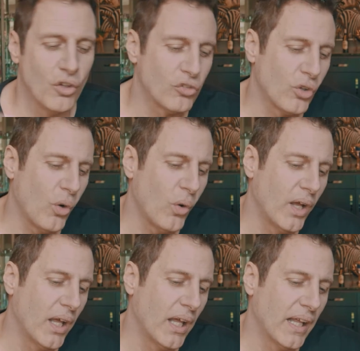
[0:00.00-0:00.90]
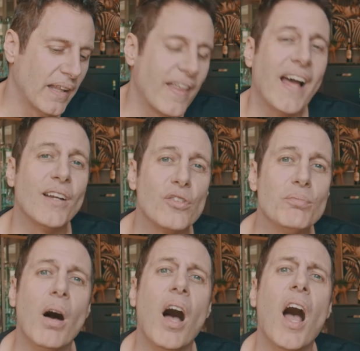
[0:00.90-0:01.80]
So that is
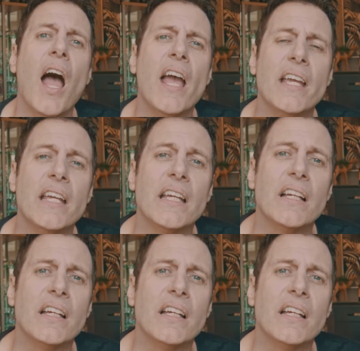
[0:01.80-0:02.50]
my,